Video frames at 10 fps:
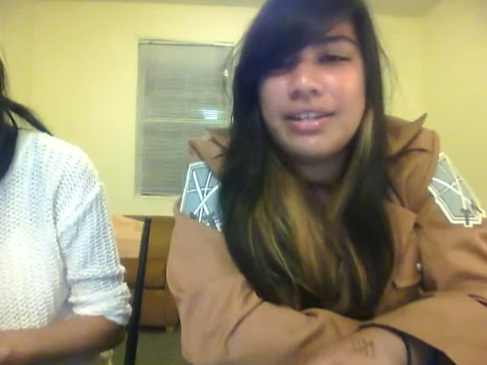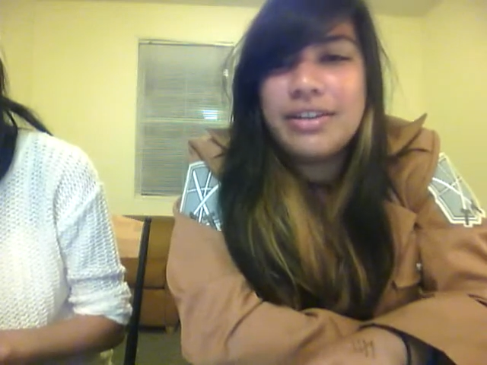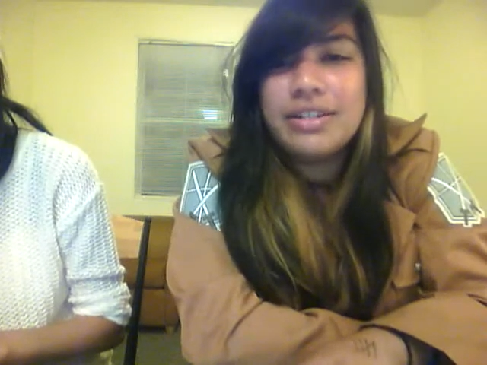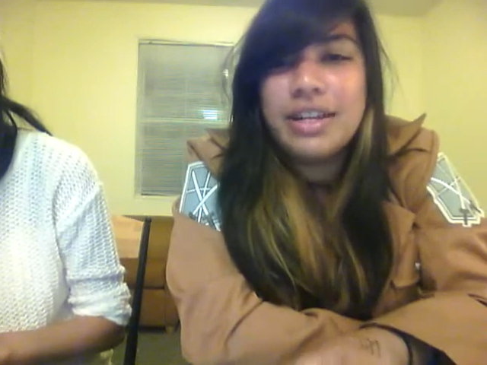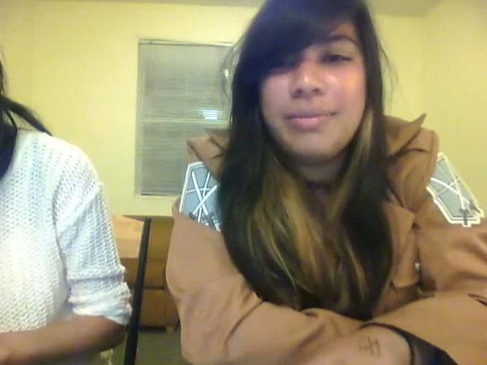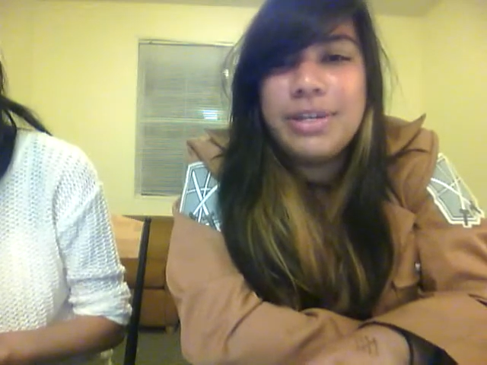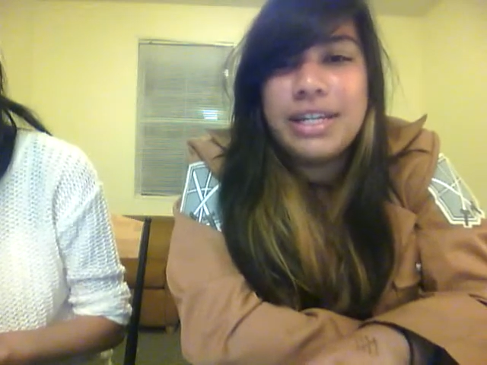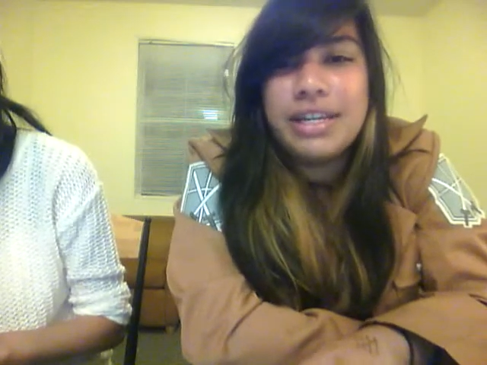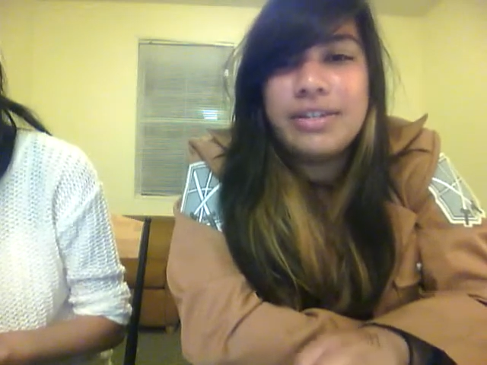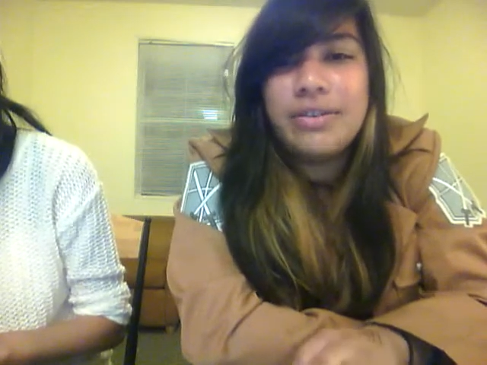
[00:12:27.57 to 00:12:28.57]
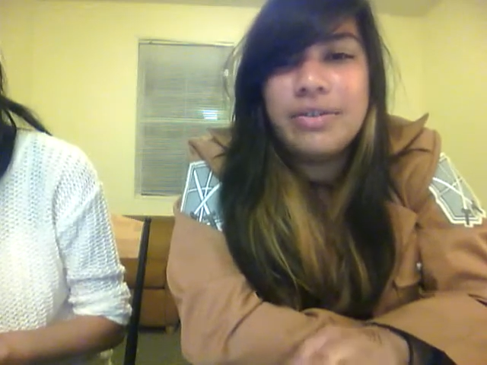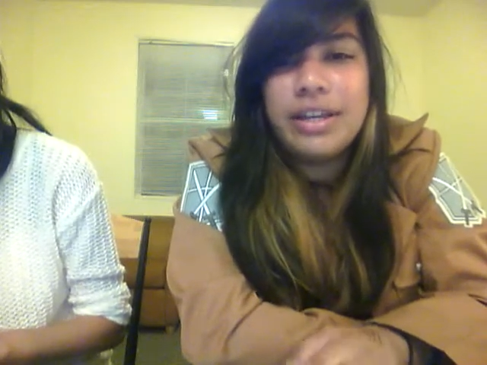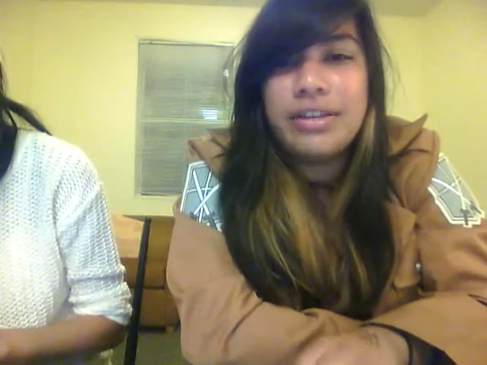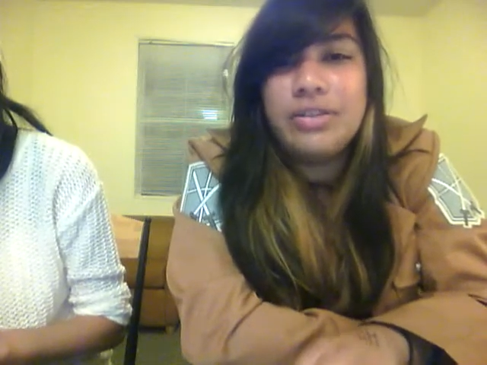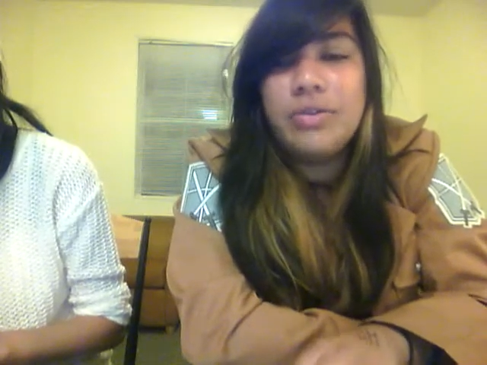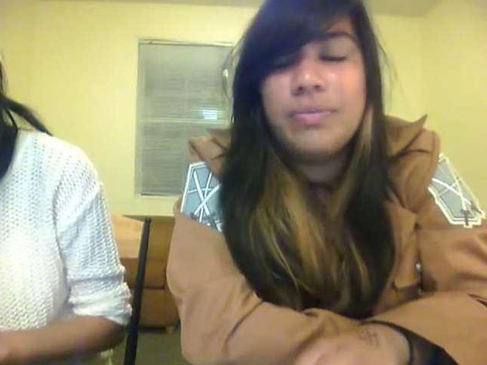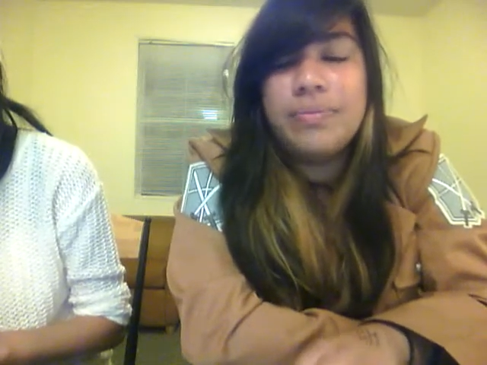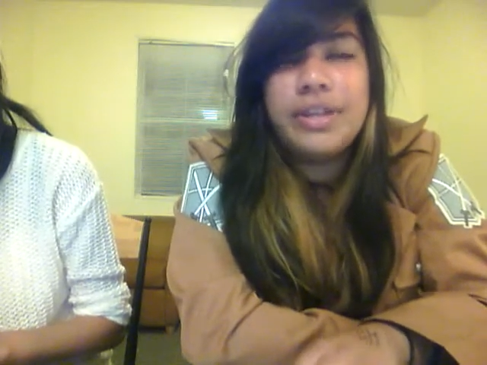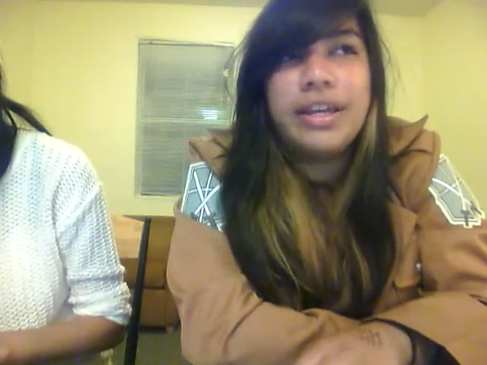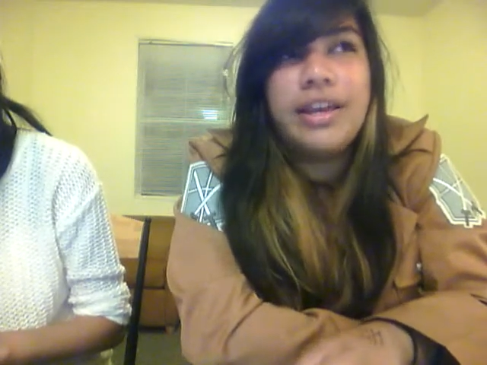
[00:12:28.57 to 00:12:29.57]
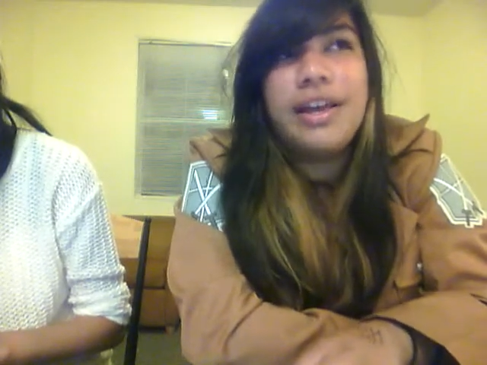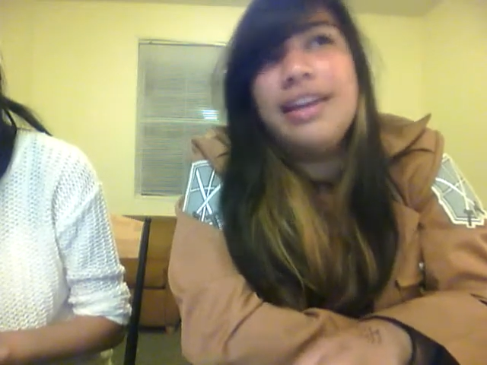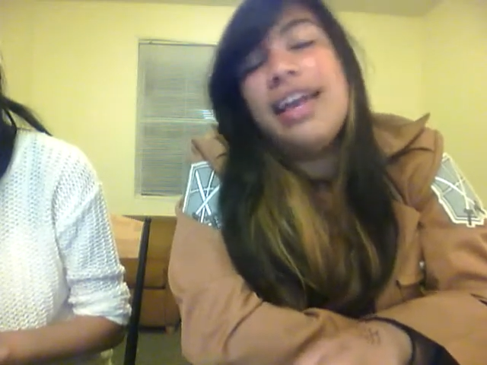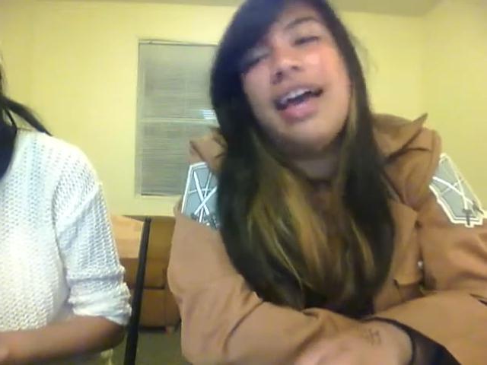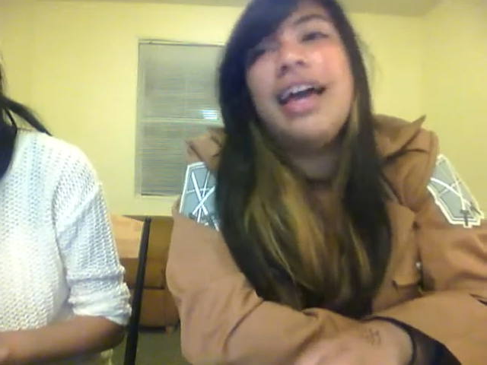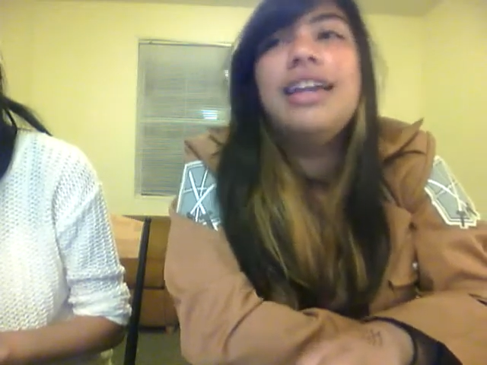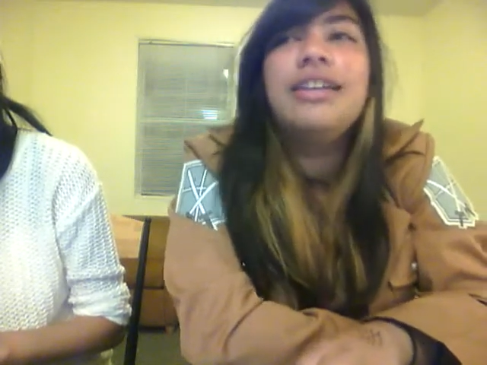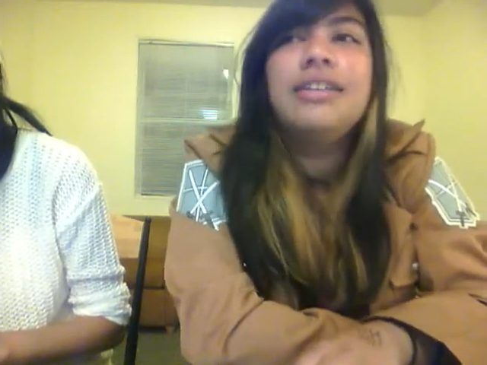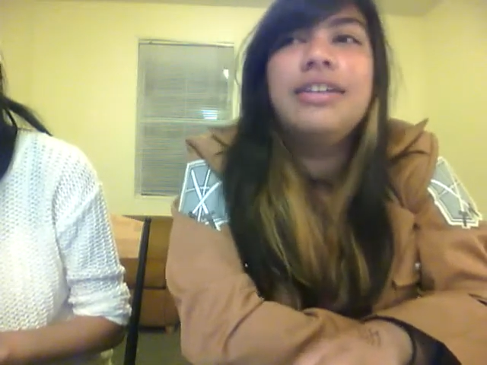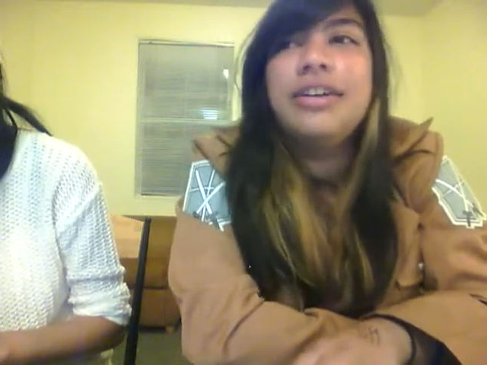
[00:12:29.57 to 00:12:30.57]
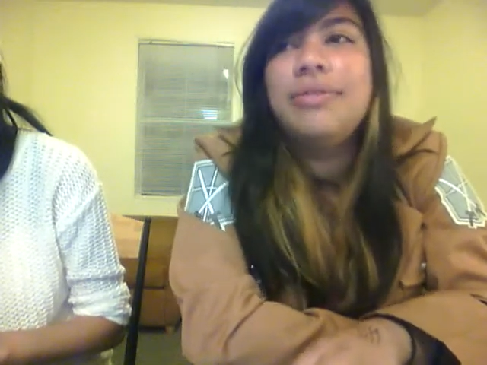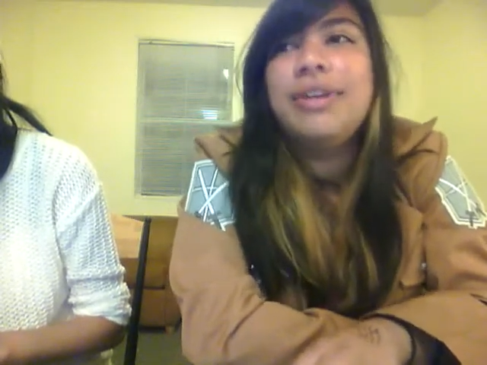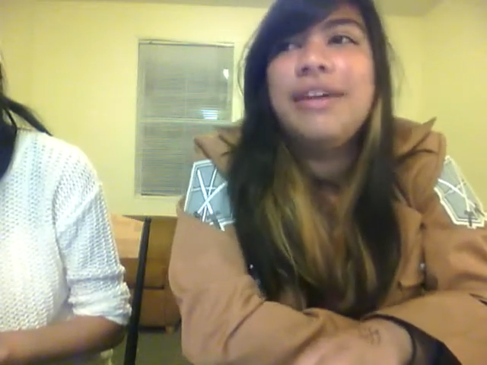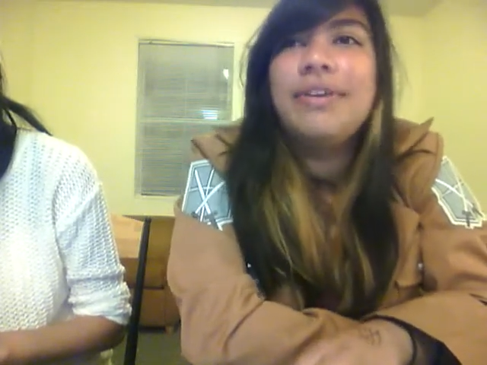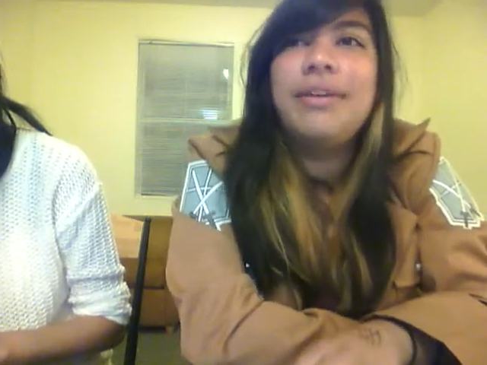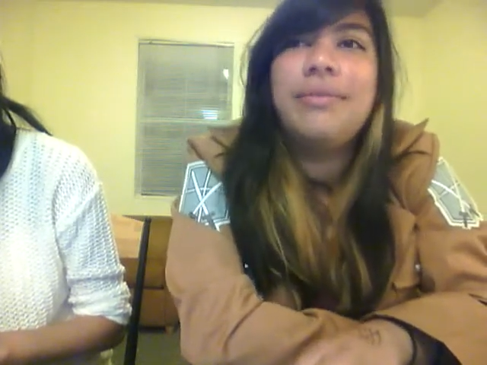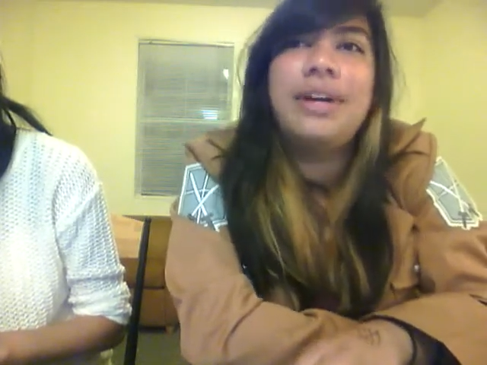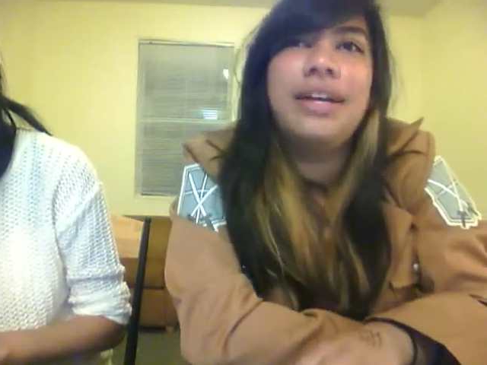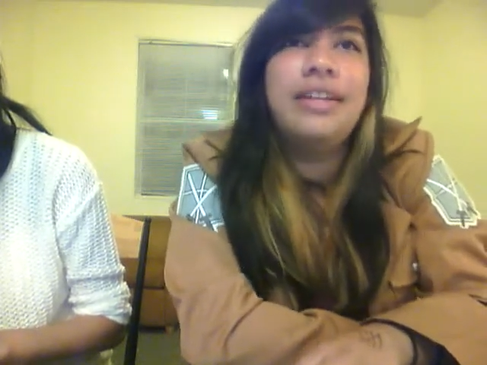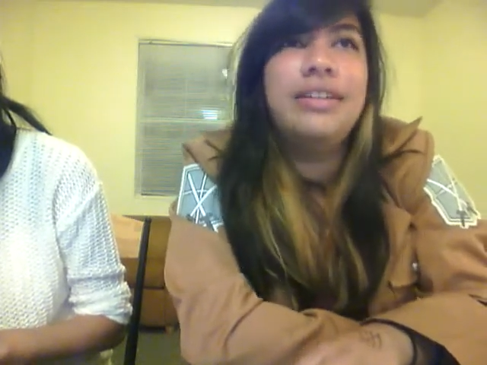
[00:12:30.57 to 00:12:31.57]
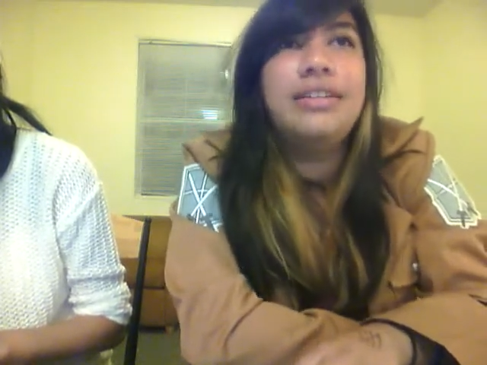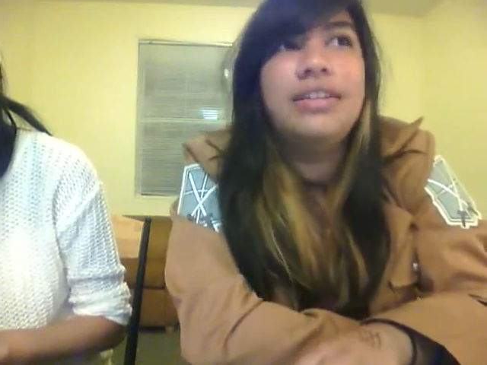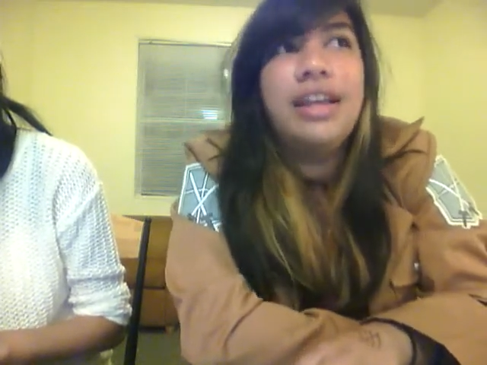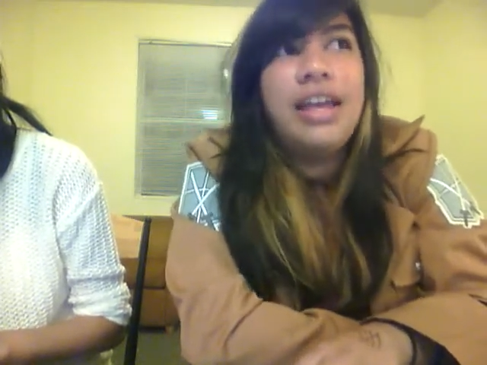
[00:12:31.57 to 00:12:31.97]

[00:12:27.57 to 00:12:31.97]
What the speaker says: There's going to be days, so, like, don't be like, oh, yeah, I can cook whenever I want, and